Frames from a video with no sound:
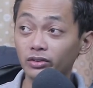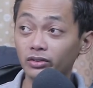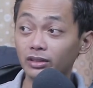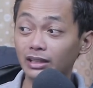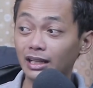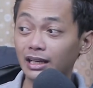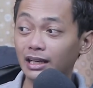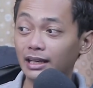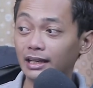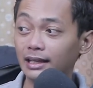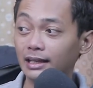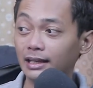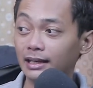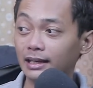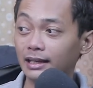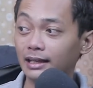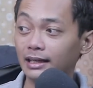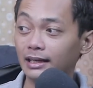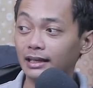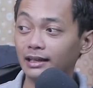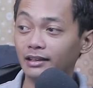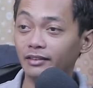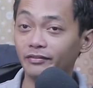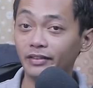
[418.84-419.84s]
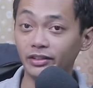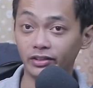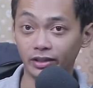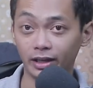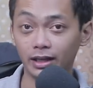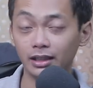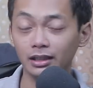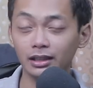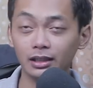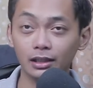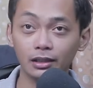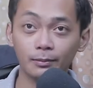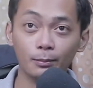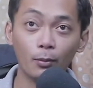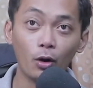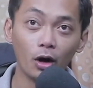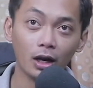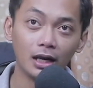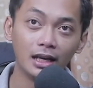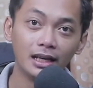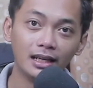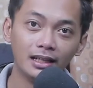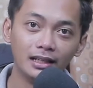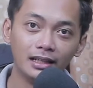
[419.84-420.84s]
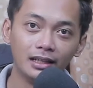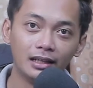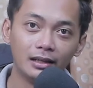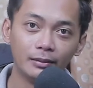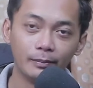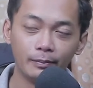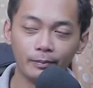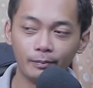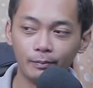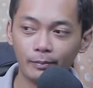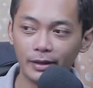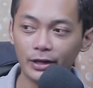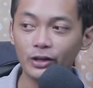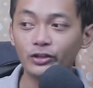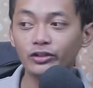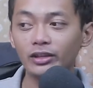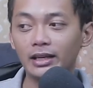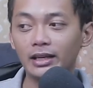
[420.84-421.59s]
na physical mall, meron